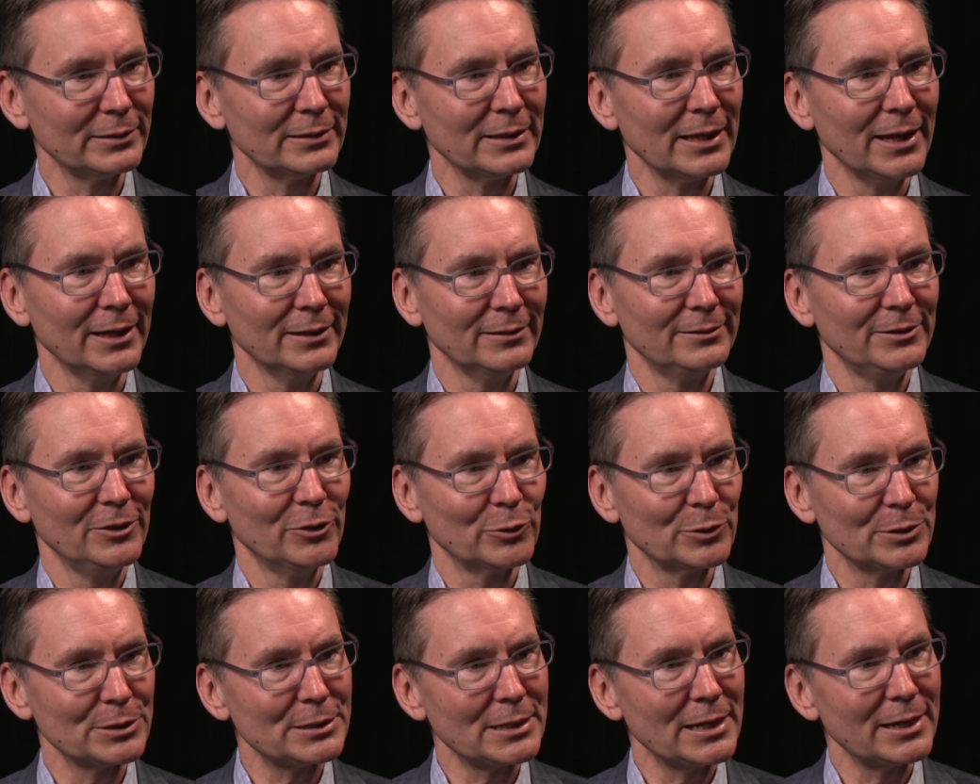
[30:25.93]
That you're
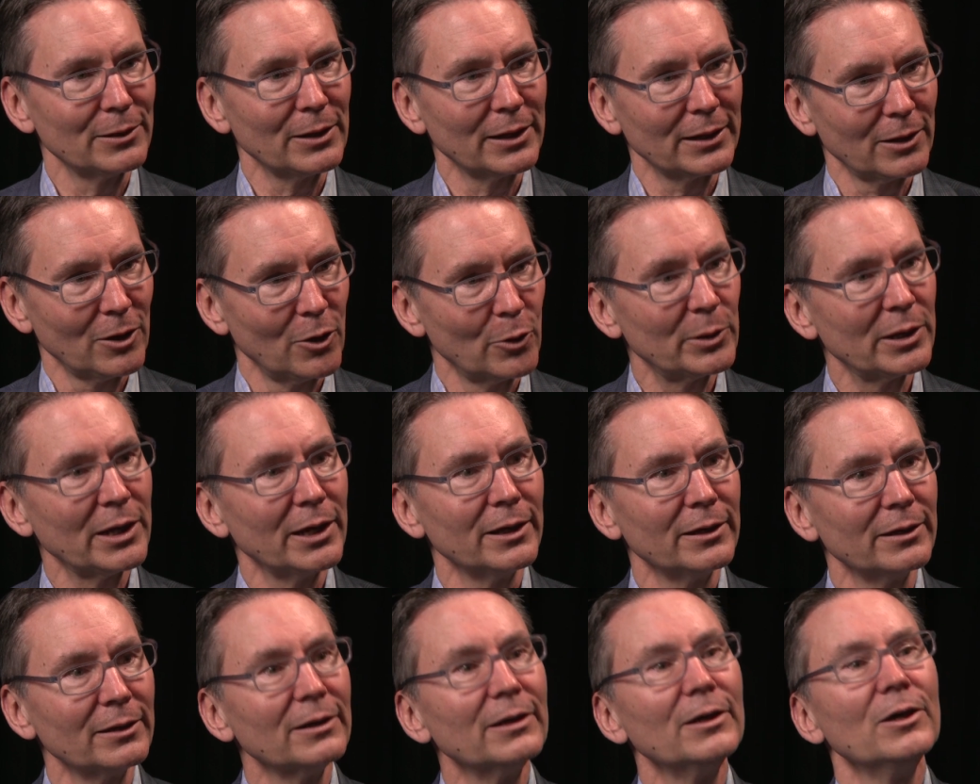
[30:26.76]
going to say, like,
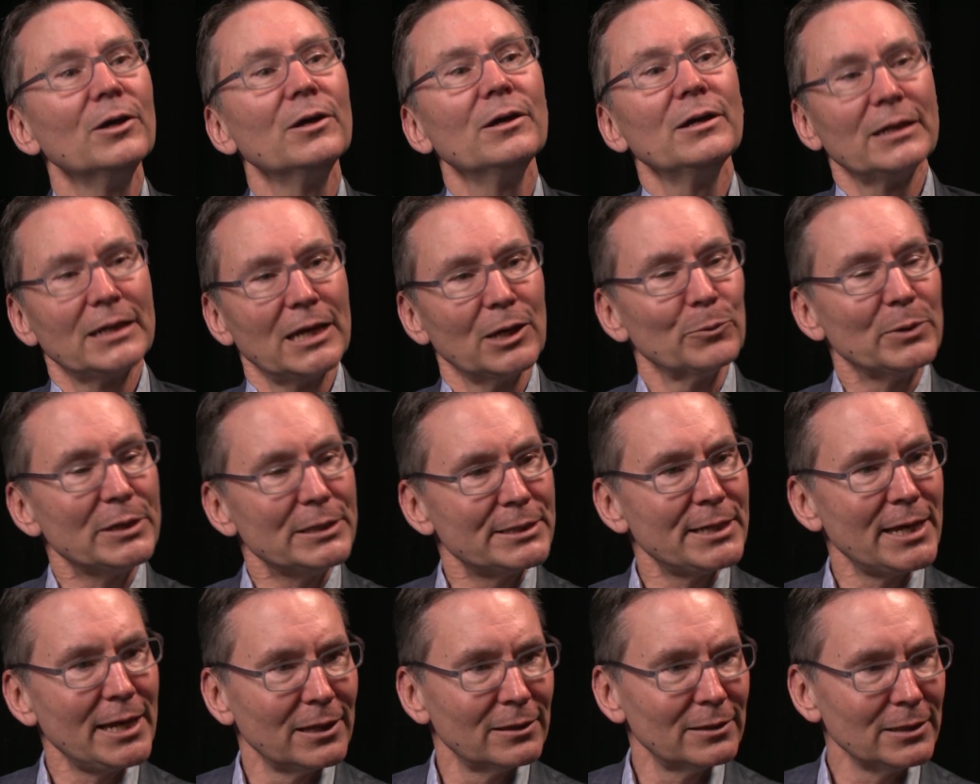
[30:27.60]
okay, can we
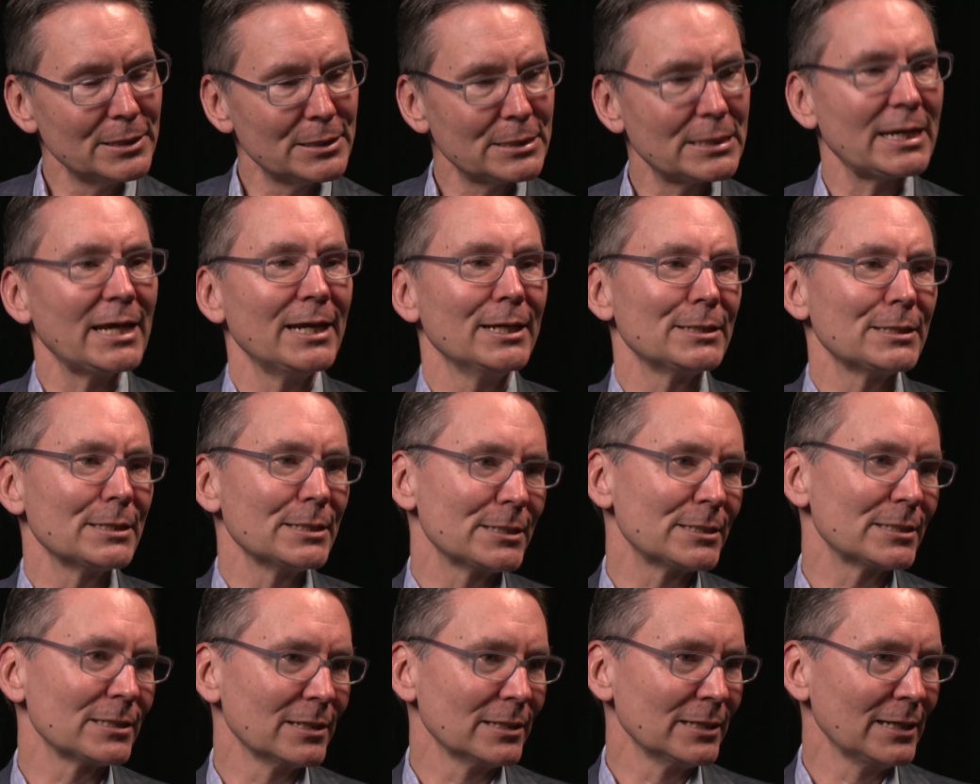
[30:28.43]
take these cases
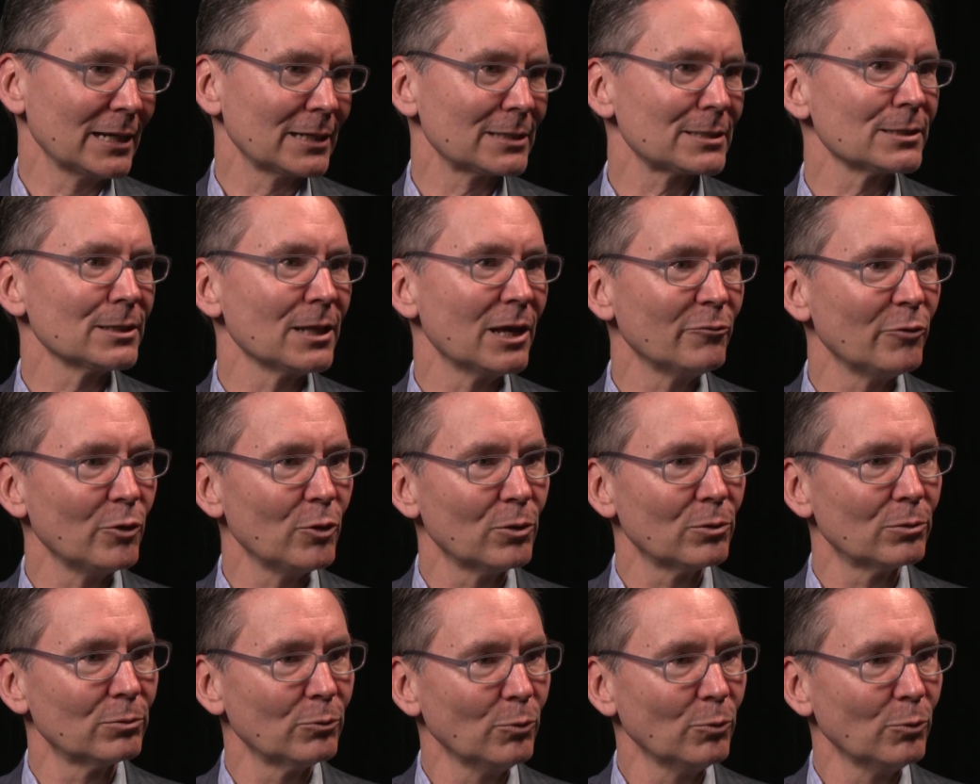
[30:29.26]
to the next level?